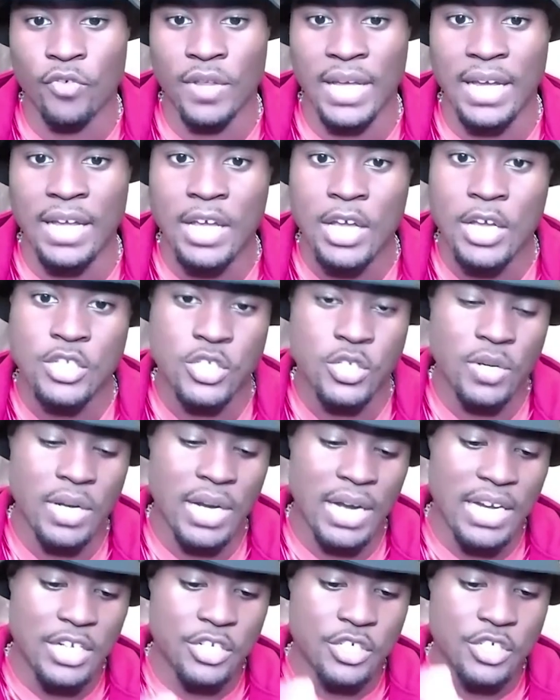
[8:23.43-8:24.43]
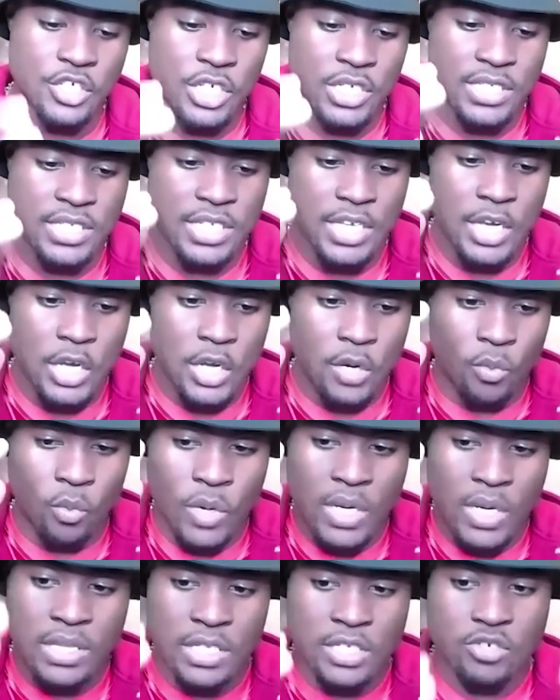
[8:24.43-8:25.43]
So you kind of just
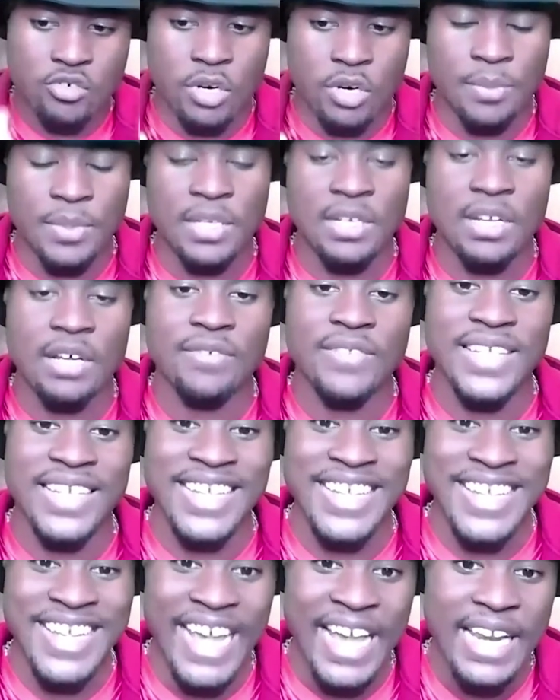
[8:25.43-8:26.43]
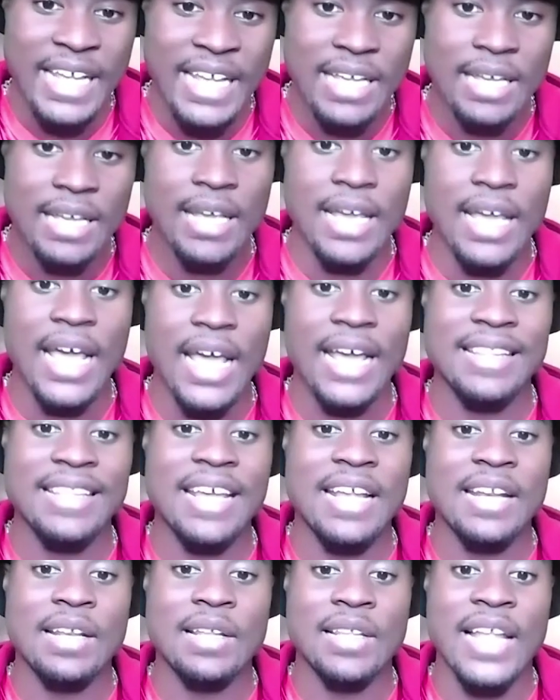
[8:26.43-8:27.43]
read the script enough to get it,
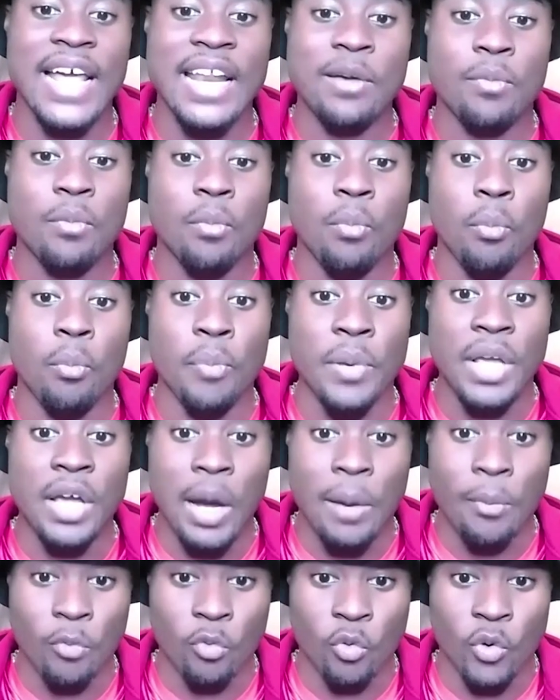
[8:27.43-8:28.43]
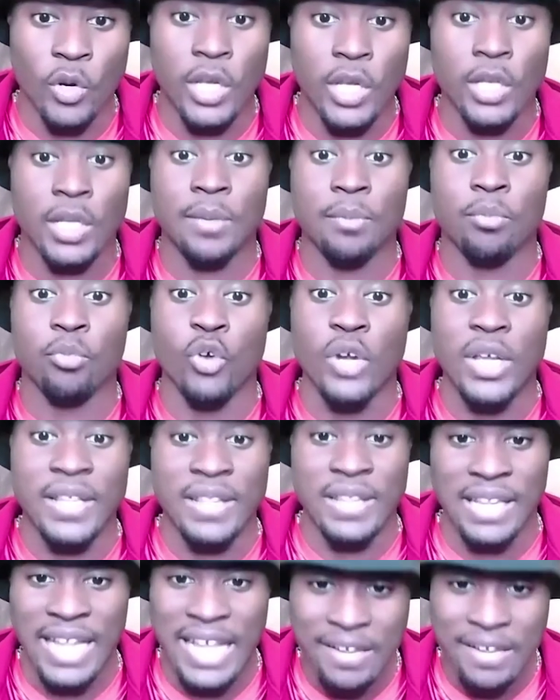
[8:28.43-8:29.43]
and then let it become real and
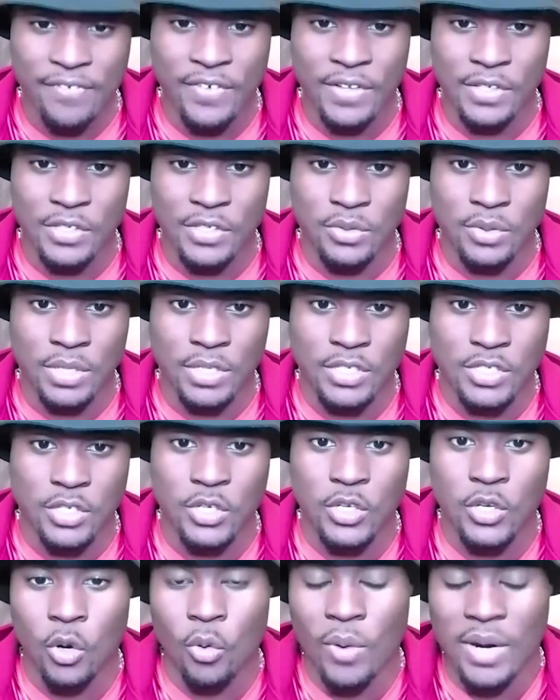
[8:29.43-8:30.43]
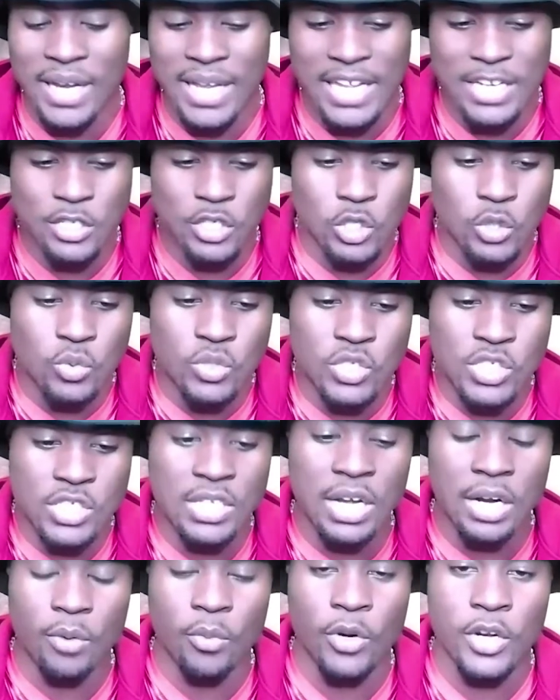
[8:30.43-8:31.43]
breathe life into it. So you don't want to get too
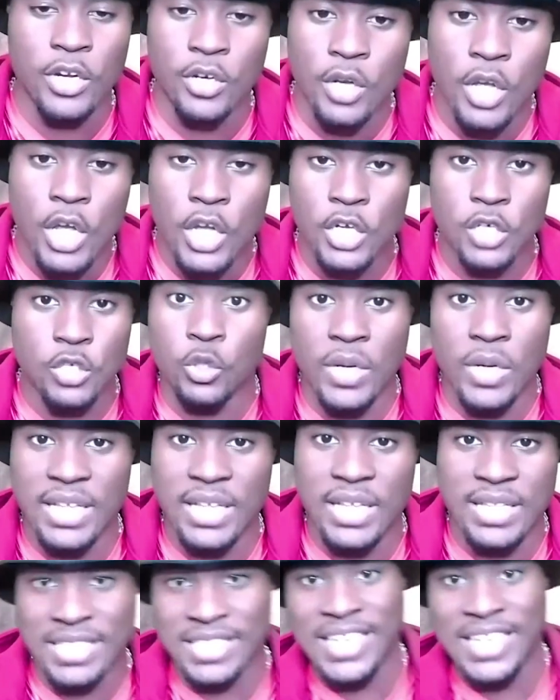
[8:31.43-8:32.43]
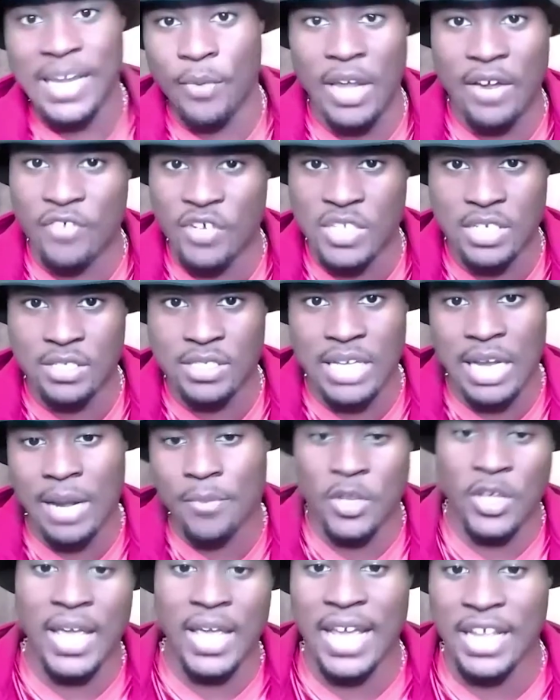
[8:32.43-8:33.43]
stuck where you're you're doing it the same way every single
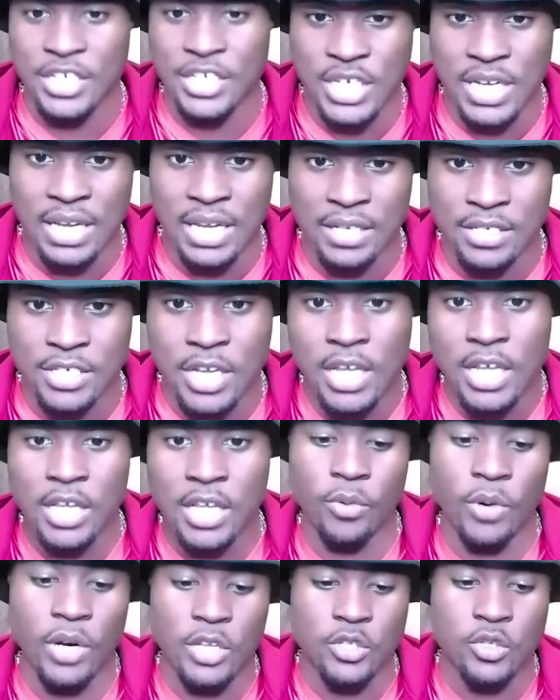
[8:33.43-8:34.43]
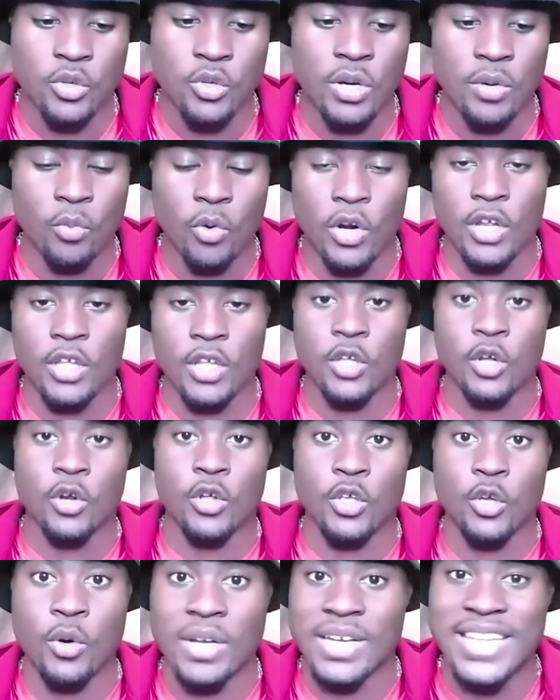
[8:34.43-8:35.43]
time. You can't change. You want to do it where you
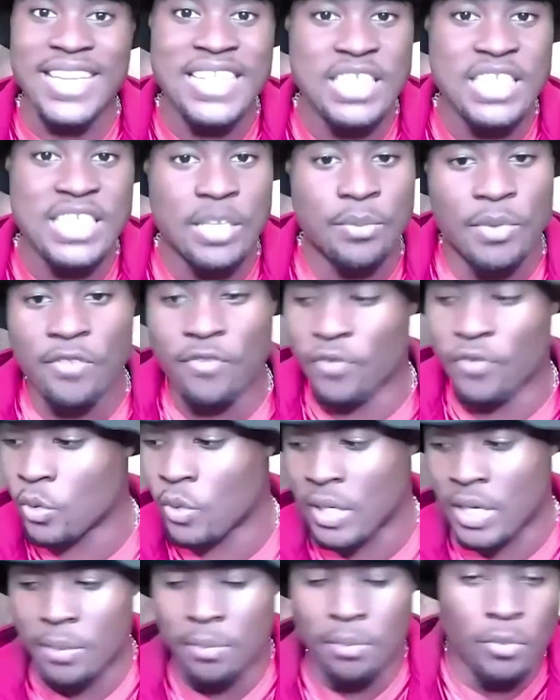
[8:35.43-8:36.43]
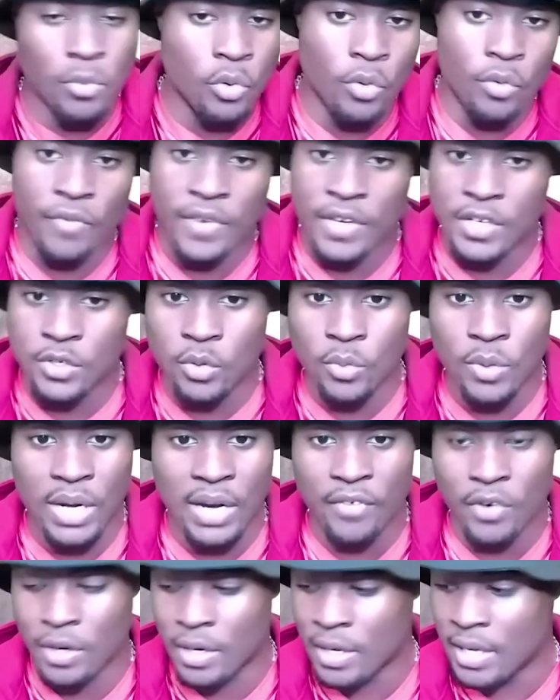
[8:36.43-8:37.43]
you could easily be fluid and move and do
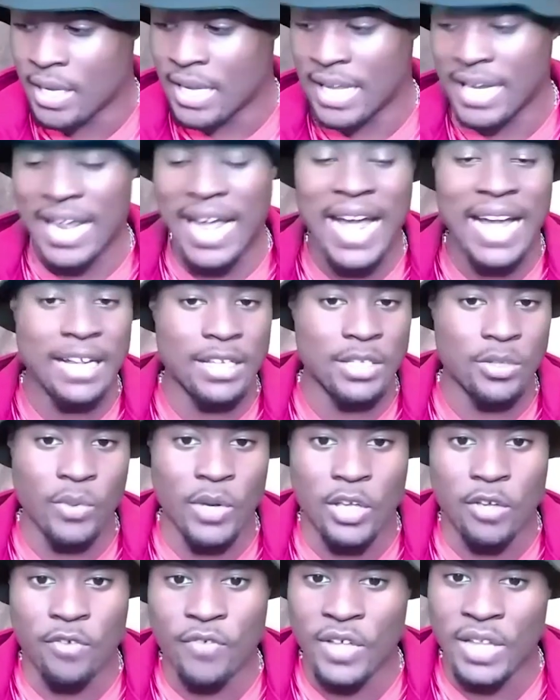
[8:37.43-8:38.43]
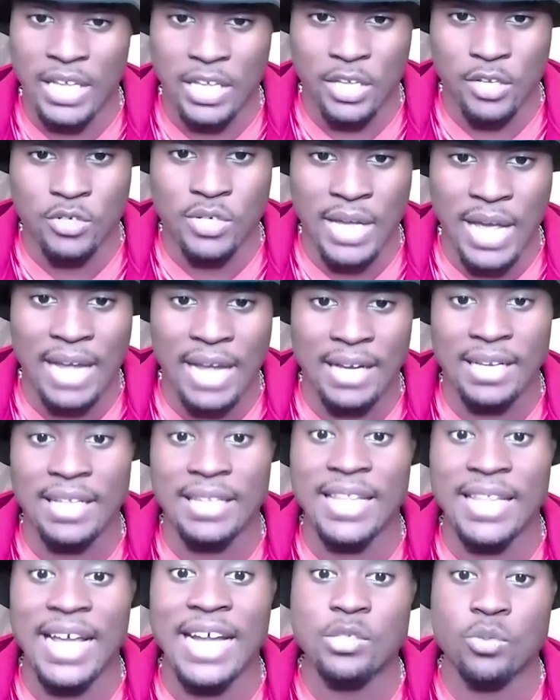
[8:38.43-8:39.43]
whatever and act the way you feel like you should act.
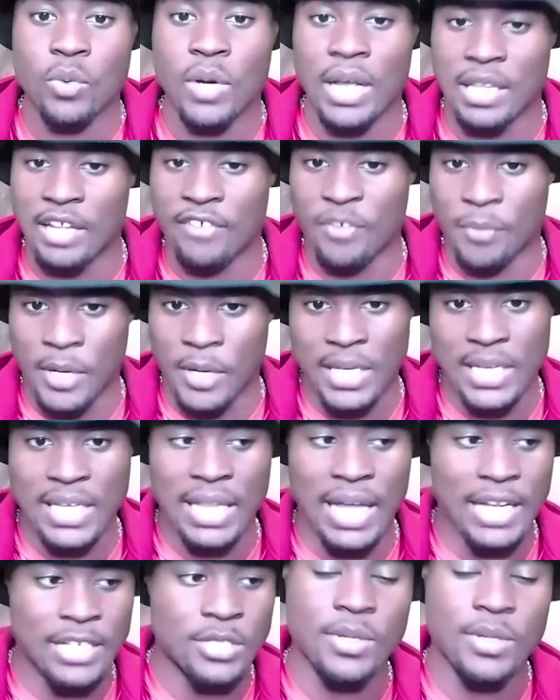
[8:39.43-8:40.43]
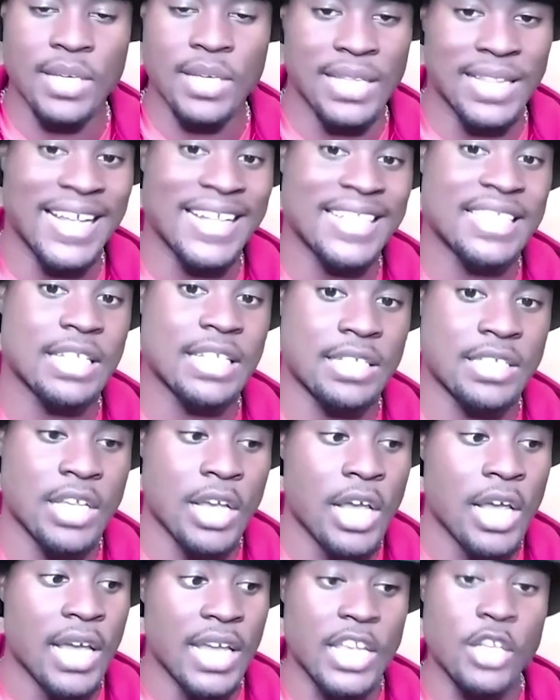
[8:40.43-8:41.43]
And that's what I love about Eli too. He lets us.
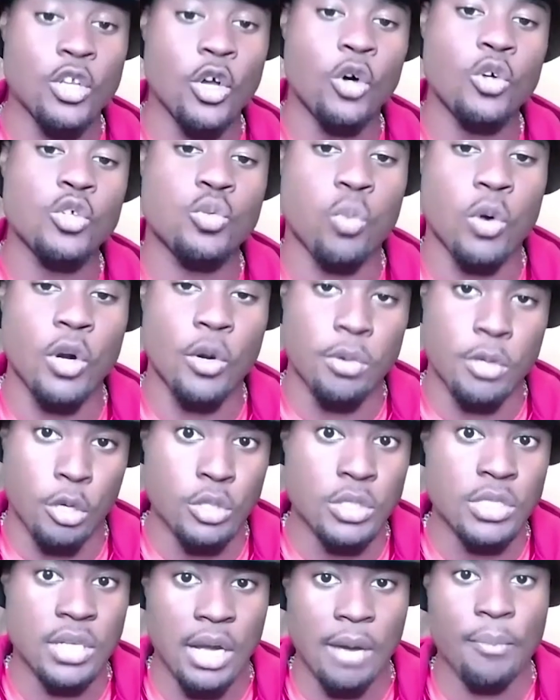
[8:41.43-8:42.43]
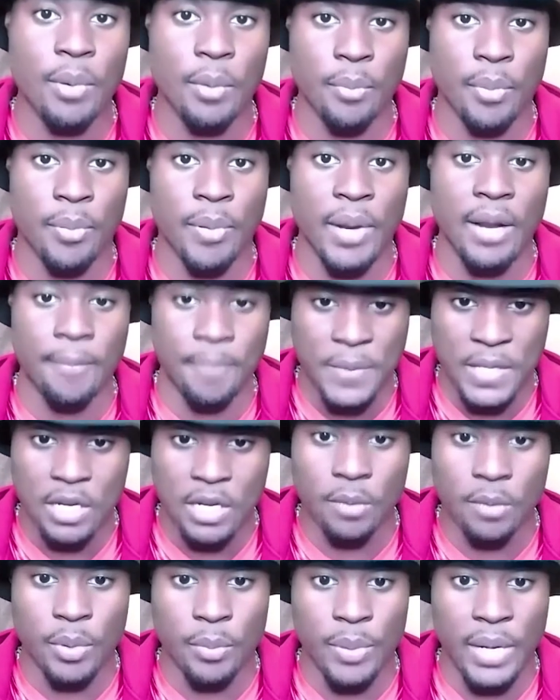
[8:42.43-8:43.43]
He knows we're supposed to come prepared.
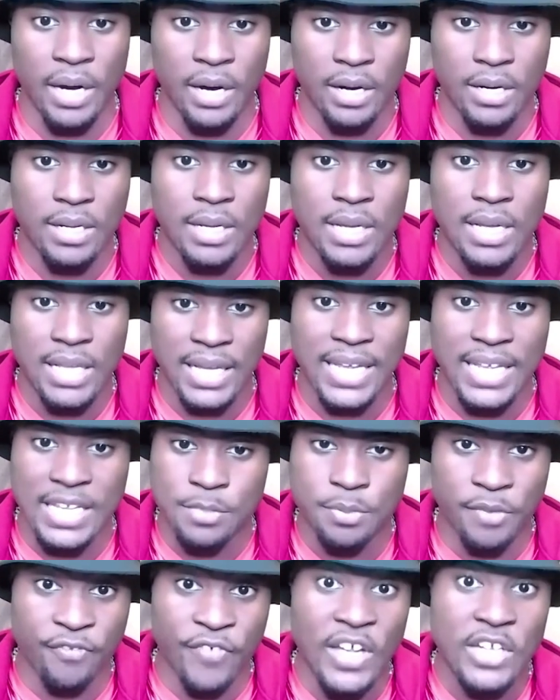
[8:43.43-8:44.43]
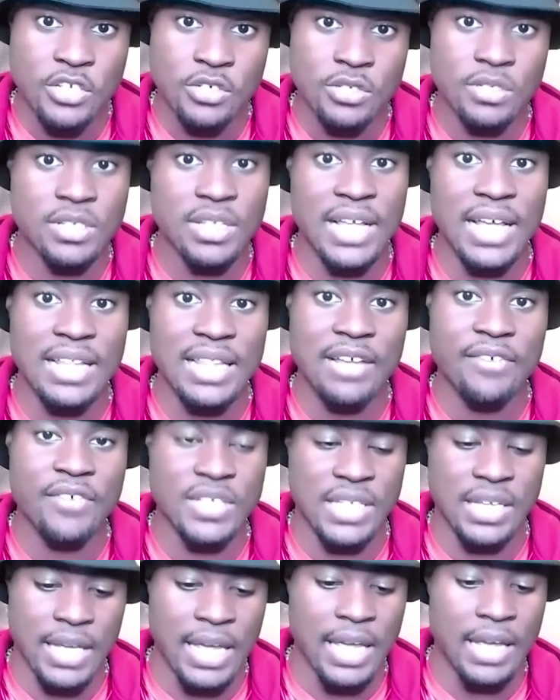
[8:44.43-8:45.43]
Come prepared, like he's professional to that level.
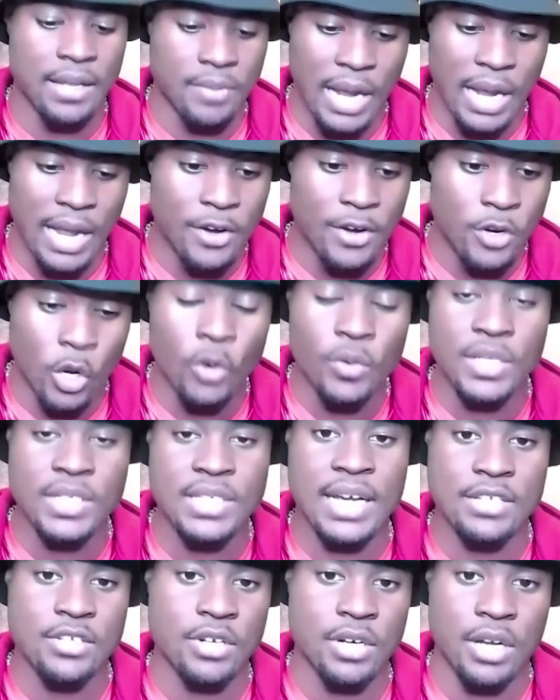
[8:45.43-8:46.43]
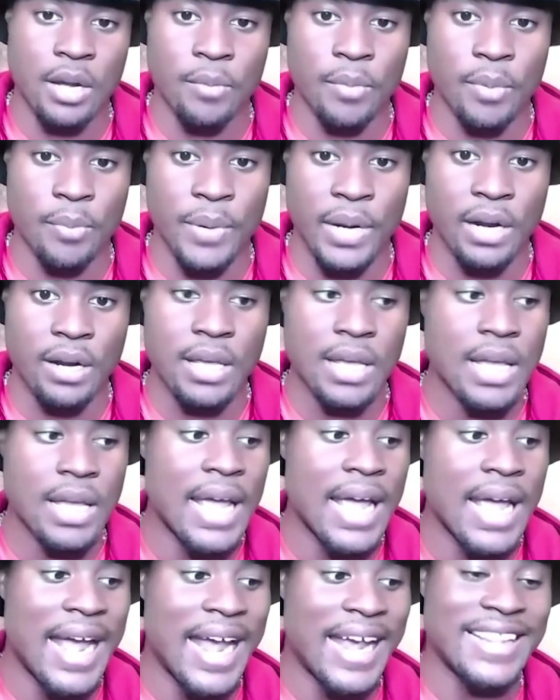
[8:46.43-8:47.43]
He's like, "Okay, I know these guys are going to come prepared,"
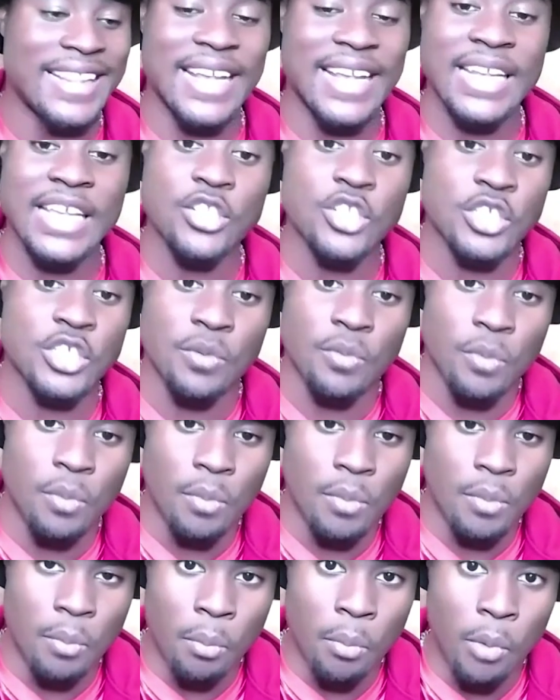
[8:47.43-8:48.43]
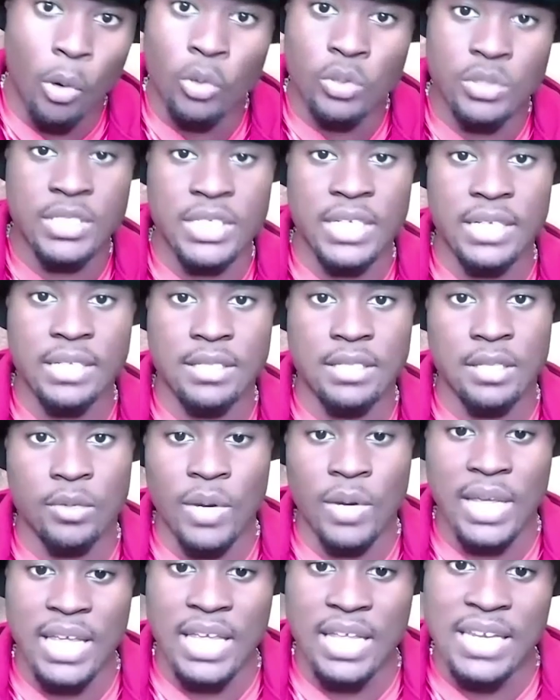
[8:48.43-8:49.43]
and then he just molds it to the
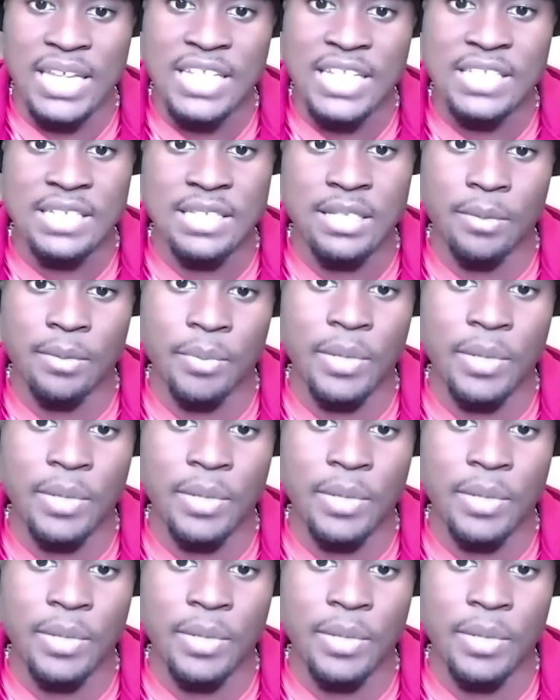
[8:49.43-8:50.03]
way he needs it to